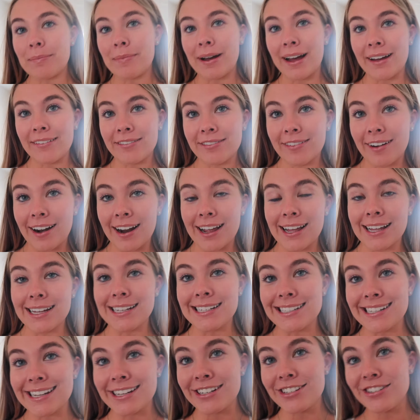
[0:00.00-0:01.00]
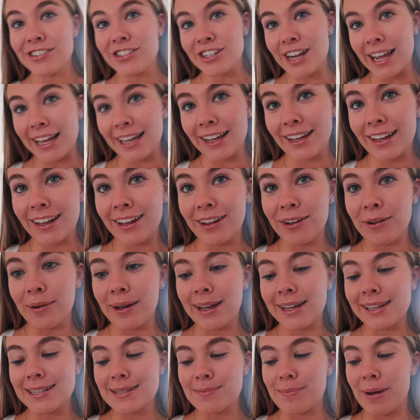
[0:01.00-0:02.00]
my friend Jake, who
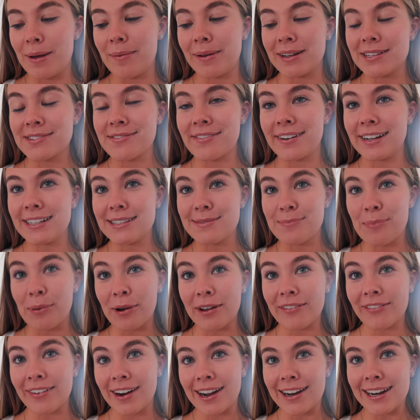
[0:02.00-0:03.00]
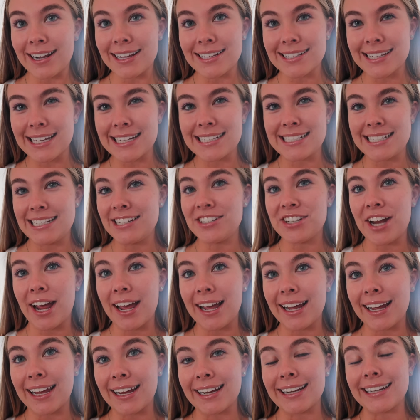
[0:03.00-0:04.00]
is my best friend's boyfriend, is like
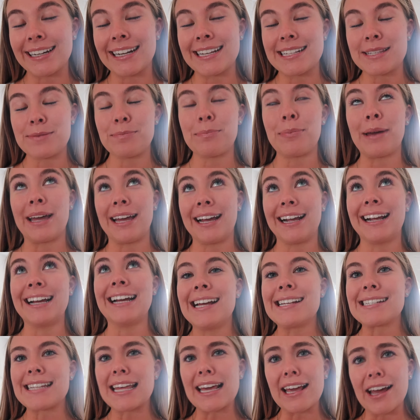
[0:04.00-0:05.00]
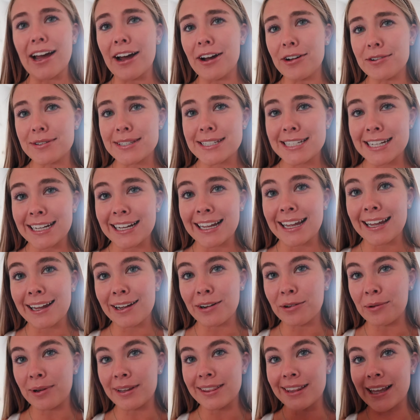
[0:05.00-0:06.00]
DJing it, and his big is like hosting
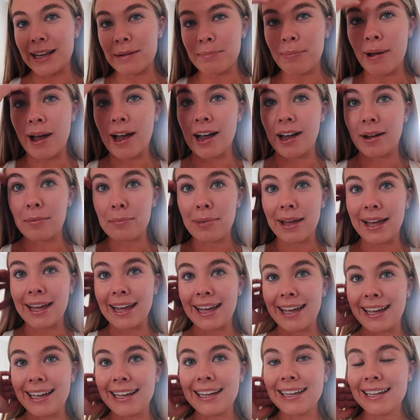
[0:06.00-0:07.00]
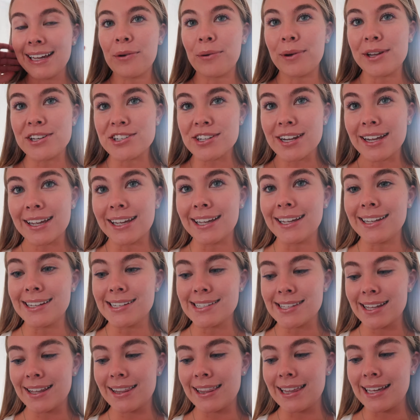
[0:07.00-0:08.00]
it with like PopPay, which
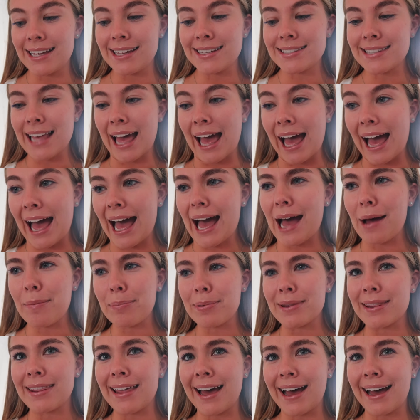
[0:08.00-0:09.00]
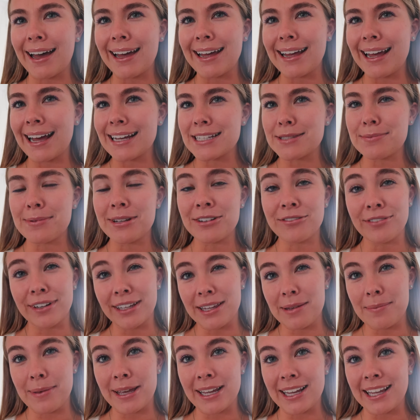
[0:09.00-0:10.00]
is this app that has been
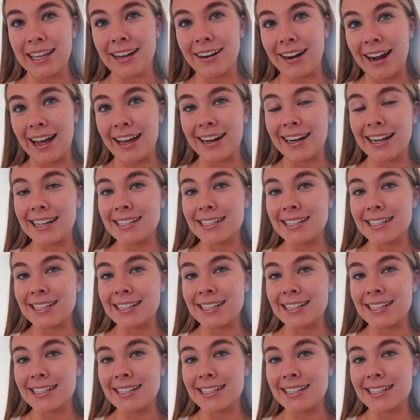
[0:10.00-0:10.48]
really big here at